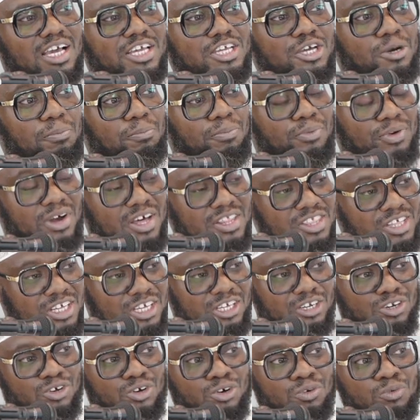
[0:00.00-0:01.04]
and your
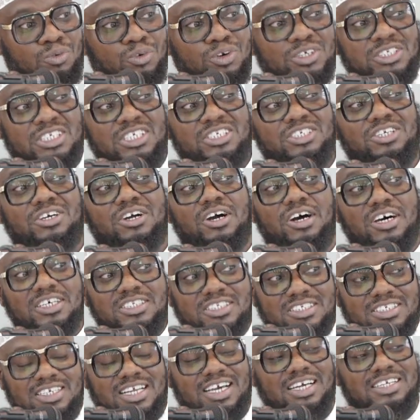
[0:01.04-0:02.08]
brother-in-law who was his
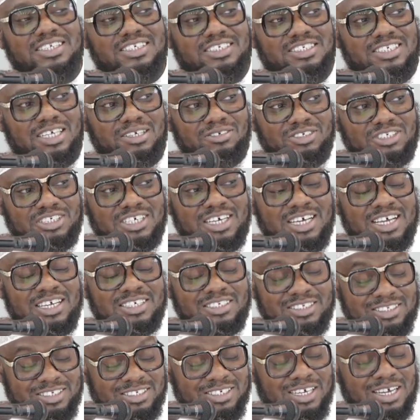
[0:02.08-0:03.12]
cousin at the same
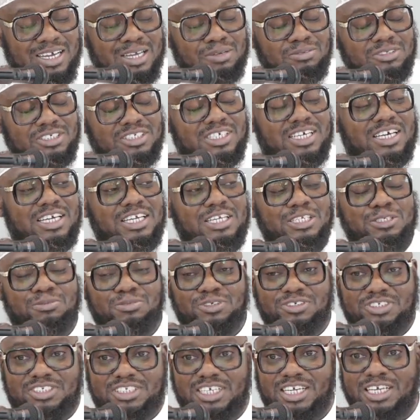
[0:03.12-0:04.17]
time, Sa'id
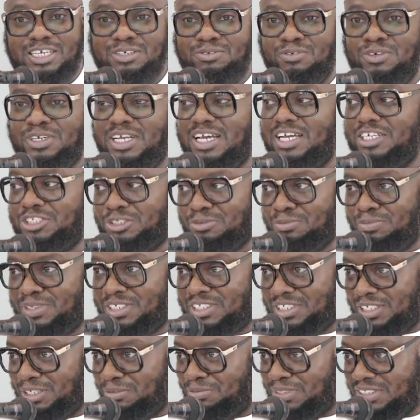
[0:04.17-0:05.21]
ibn Zayd, one Ashmi
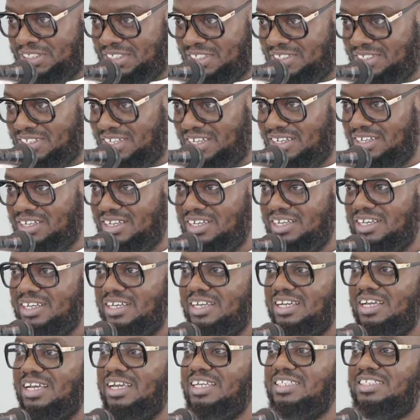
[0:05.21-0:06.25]
Bashiri bin Jannah,
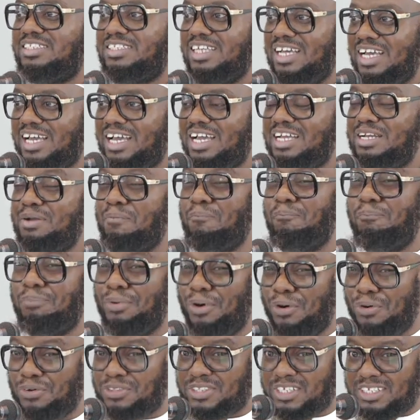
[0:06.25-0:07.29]
he said,
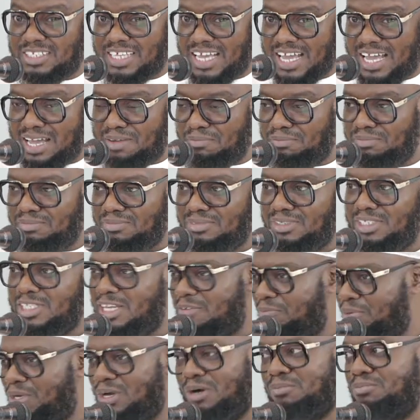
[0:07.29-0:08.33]
both of them,
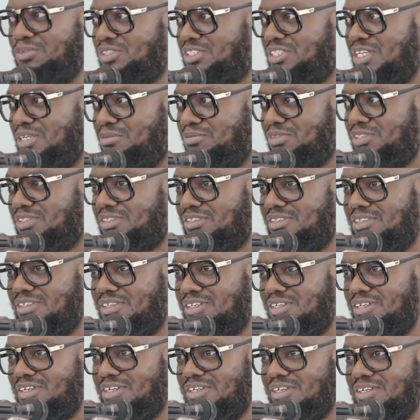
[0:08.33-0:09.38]
they become Muslims.
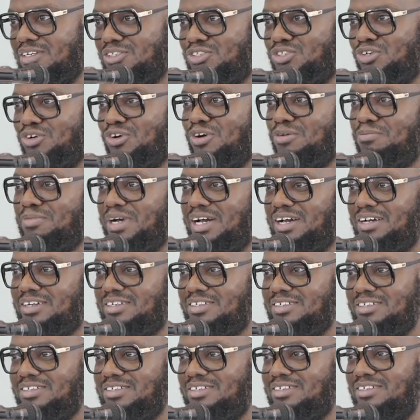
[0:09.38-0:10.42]
So
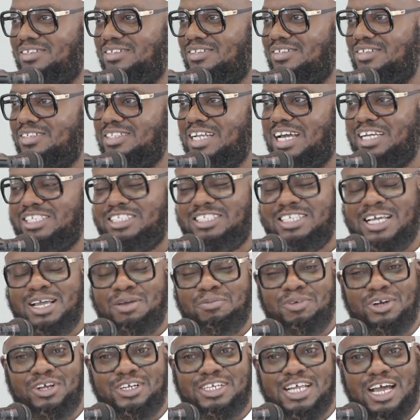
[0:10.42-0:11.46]
Umar, that set
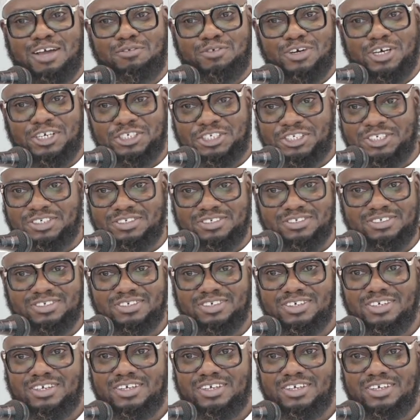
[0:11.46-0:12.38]
him on a diversion.